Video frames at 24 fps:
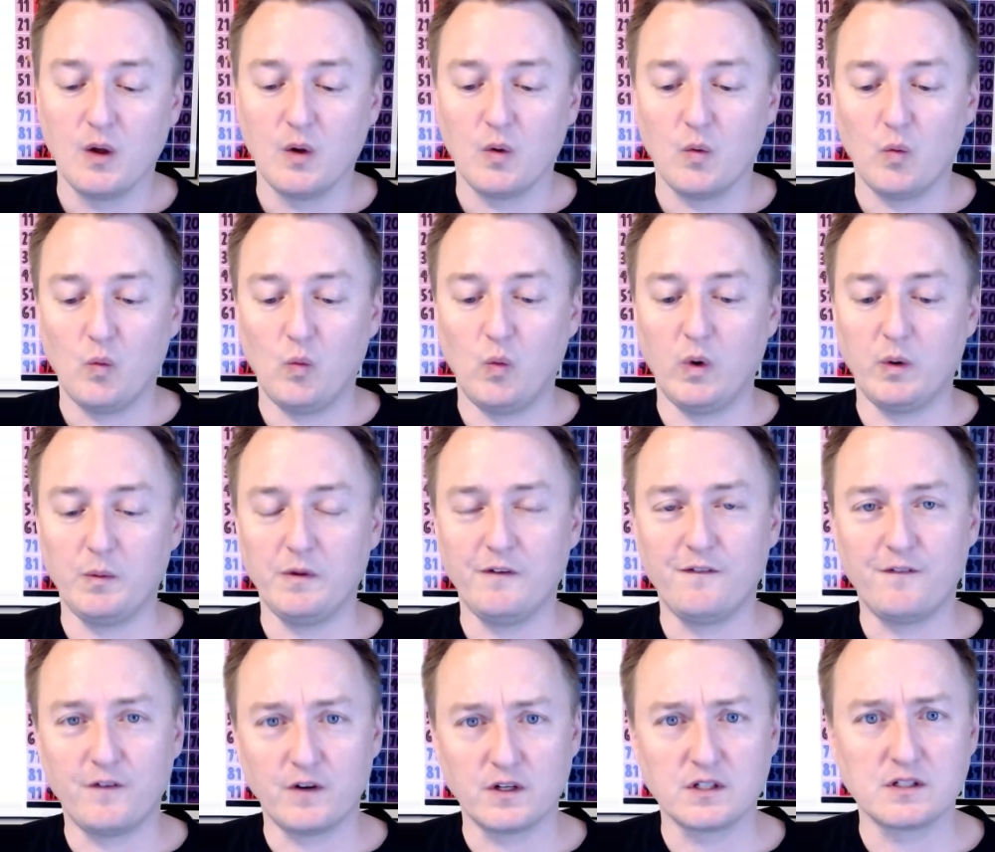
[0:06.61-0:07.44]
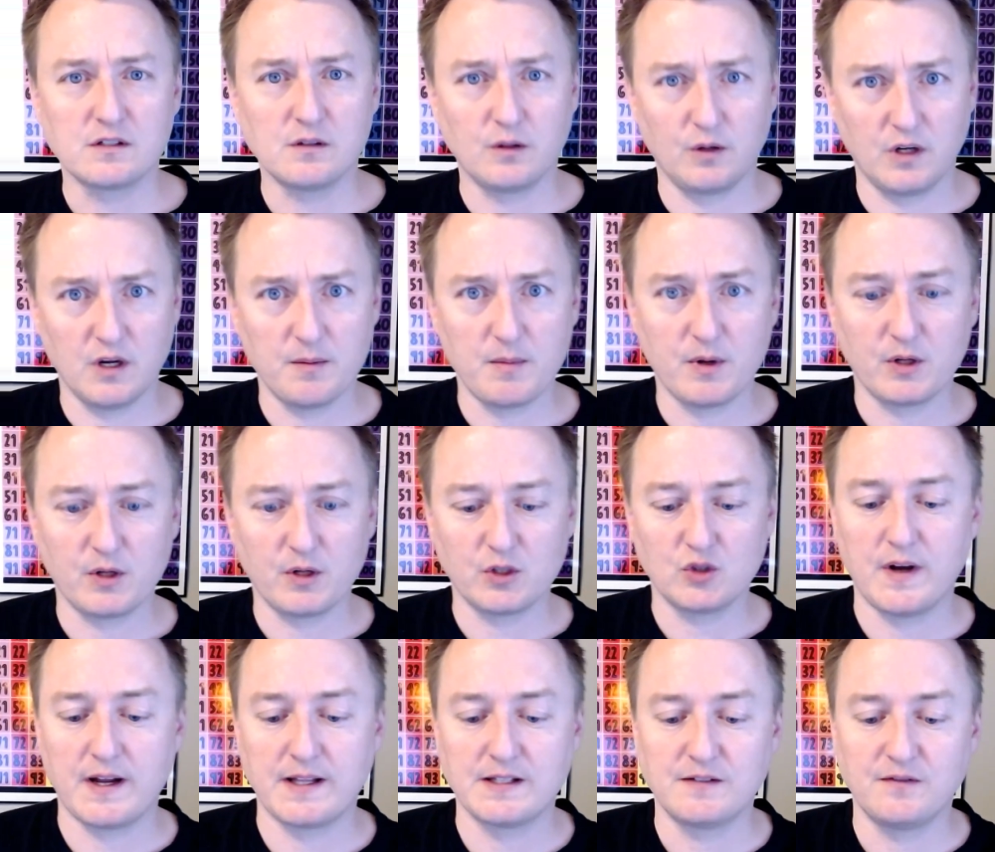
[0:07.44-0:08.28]
When we first learn about
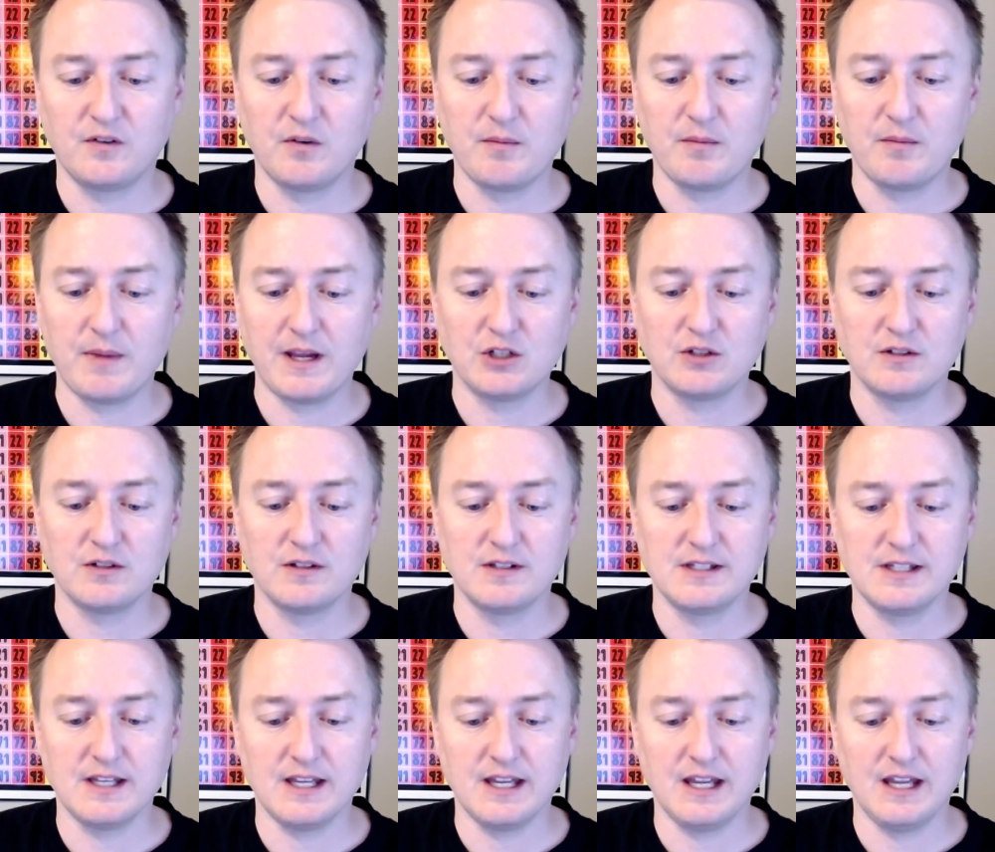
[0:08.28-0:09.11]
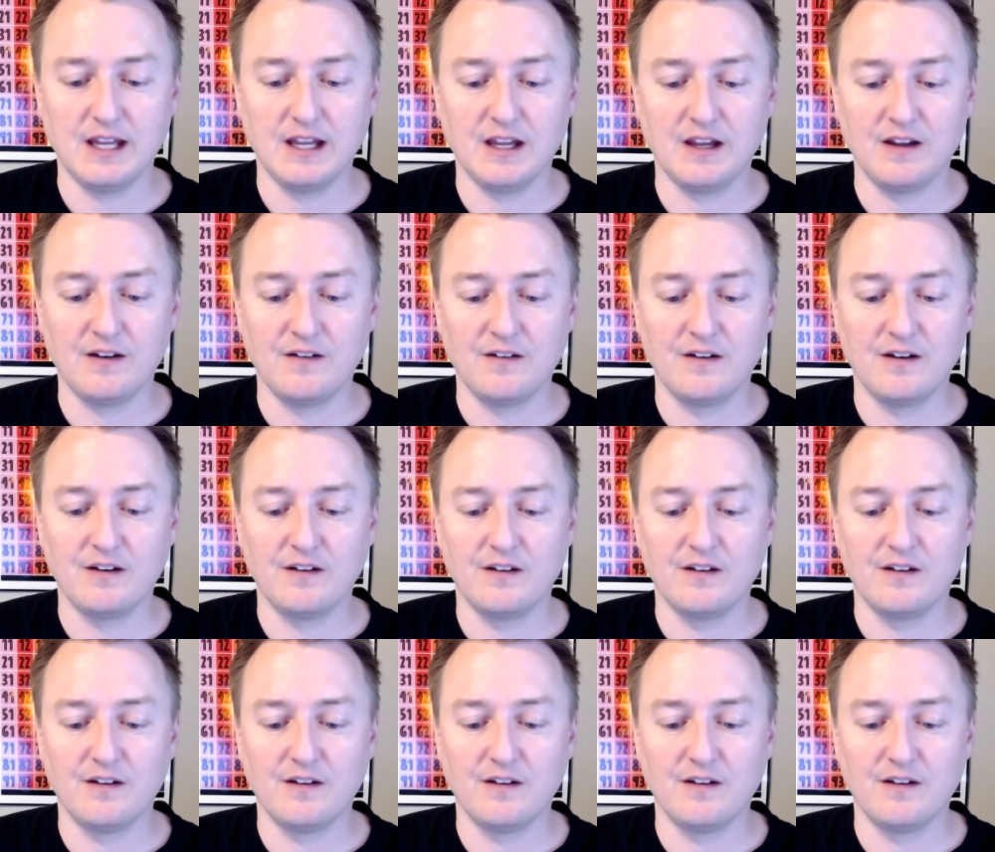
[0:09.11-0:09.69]
transformations in